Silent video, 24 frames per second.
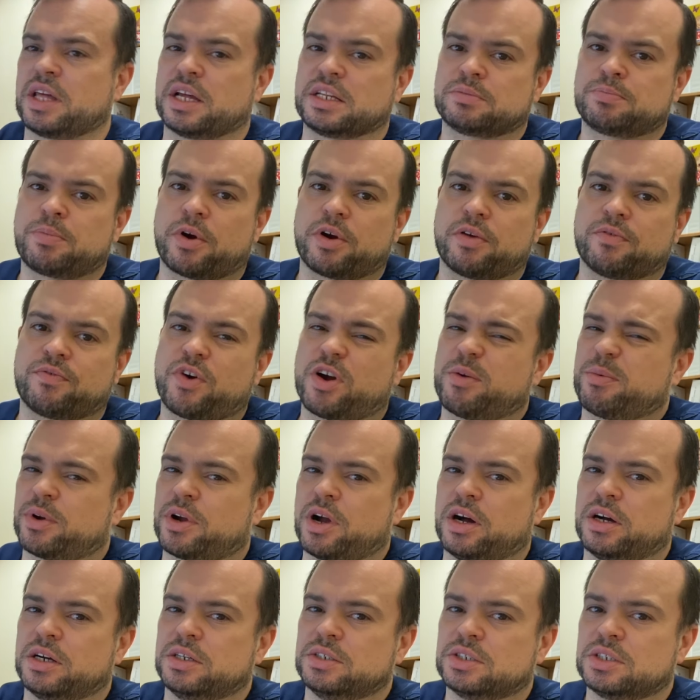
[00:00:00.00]
That's part of
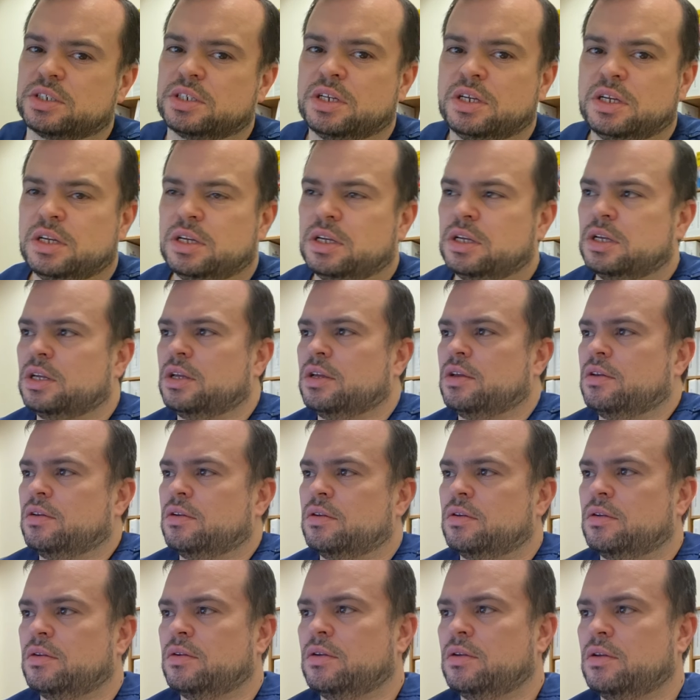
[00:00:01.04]
pharmacology.
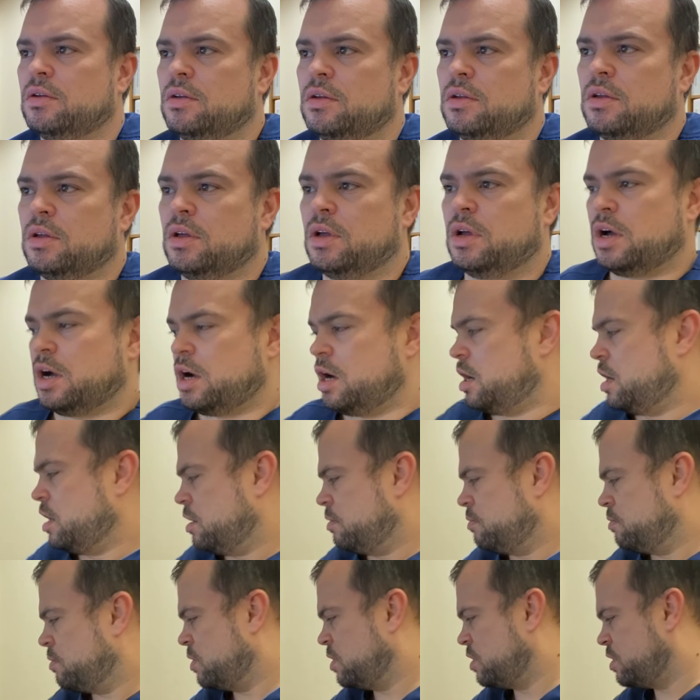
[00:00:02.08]

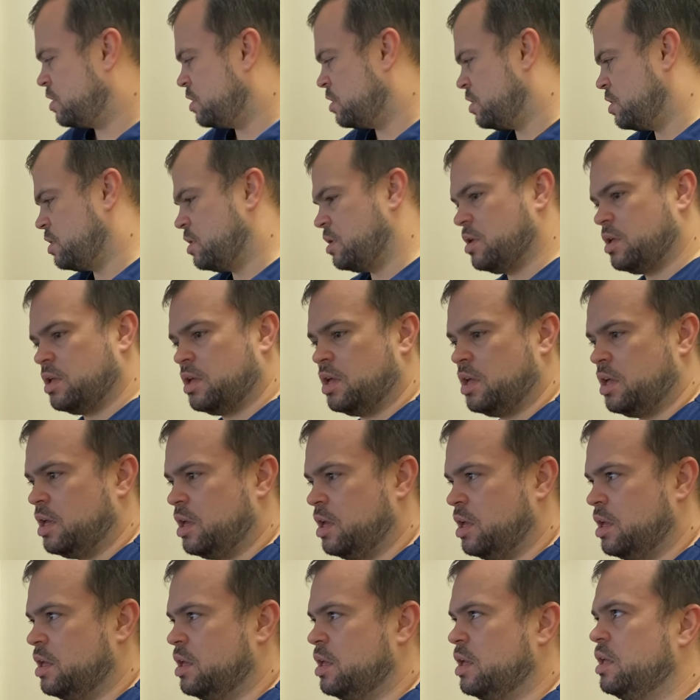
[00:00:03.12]
Let's
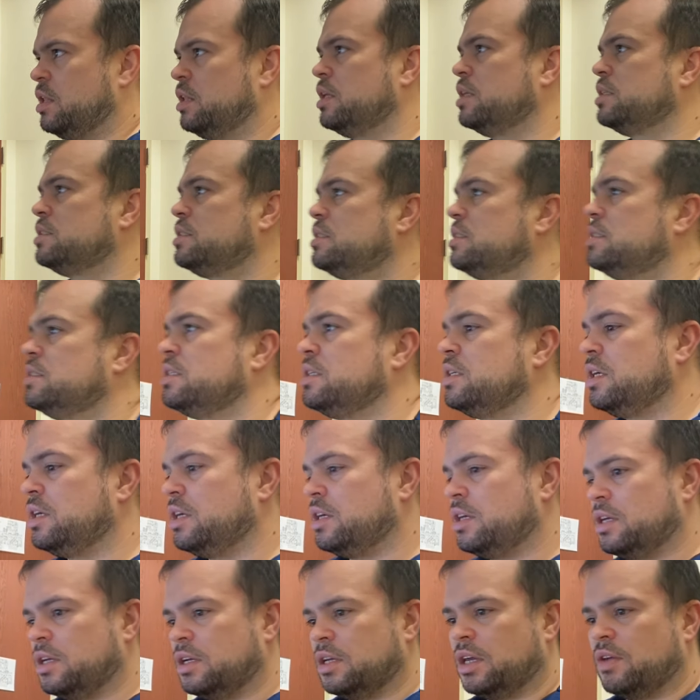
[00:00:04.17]

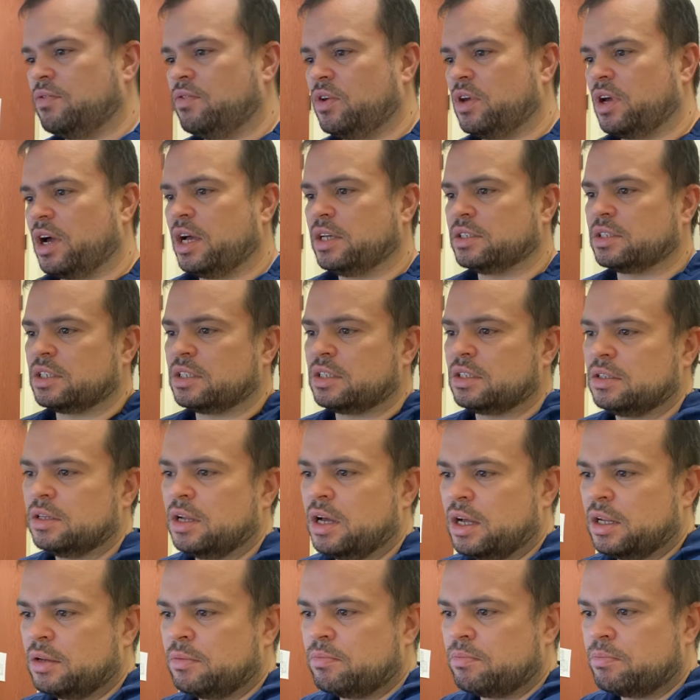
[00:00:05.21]
see, I'll give you guys a
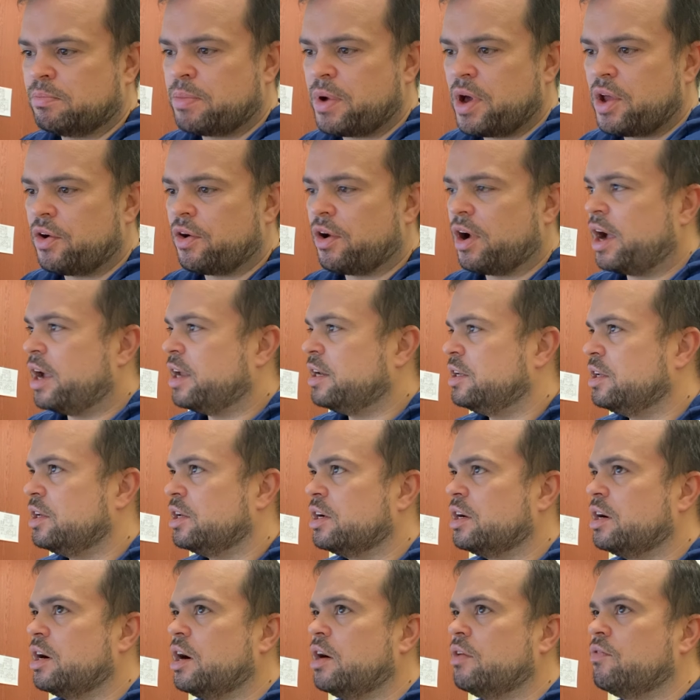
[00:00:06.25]
better
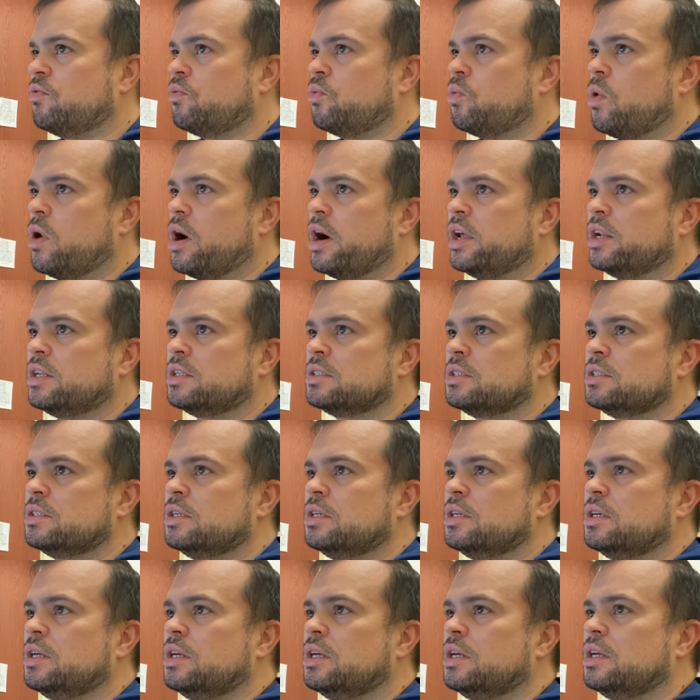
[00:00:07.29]
idea of what
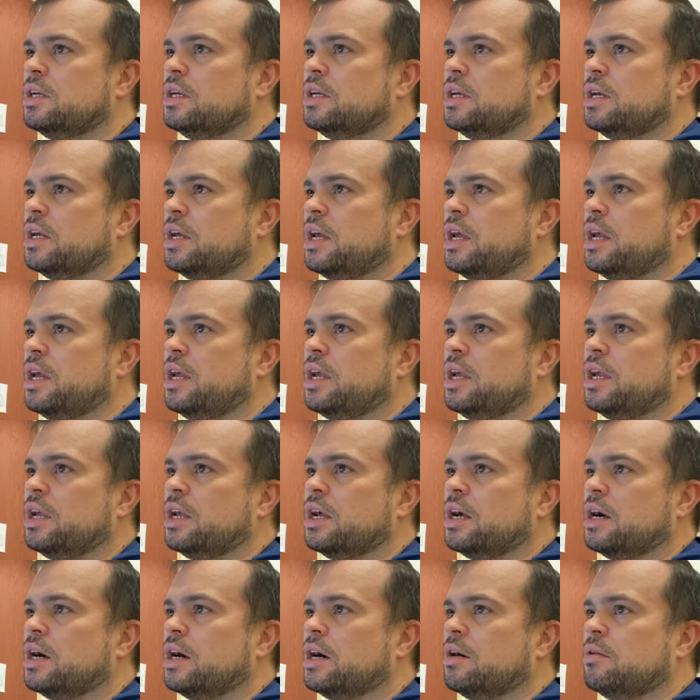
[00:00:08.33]
a
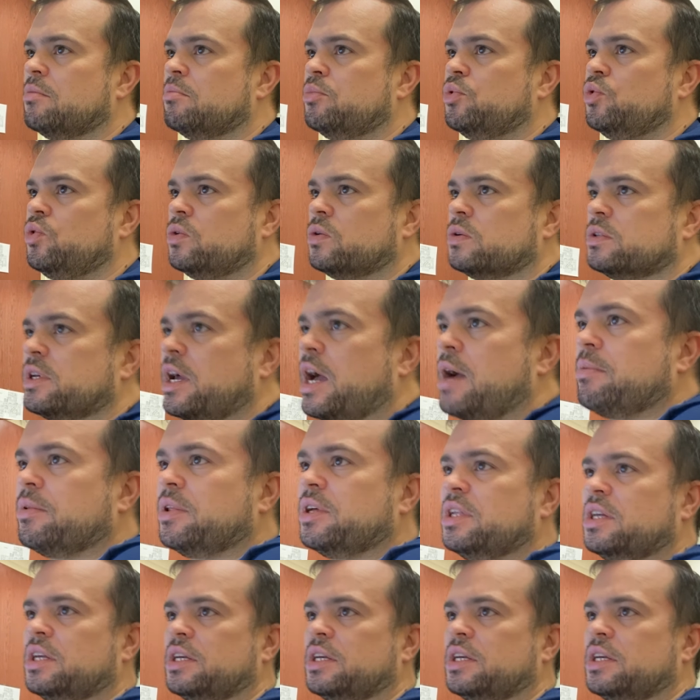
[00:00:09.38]
buccal tablet